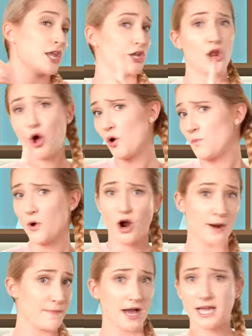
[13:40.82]
no
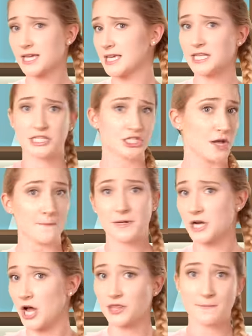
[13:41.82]
more monkeys jumping
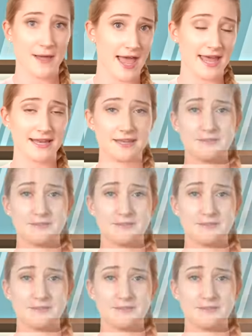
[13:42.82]
on the bed.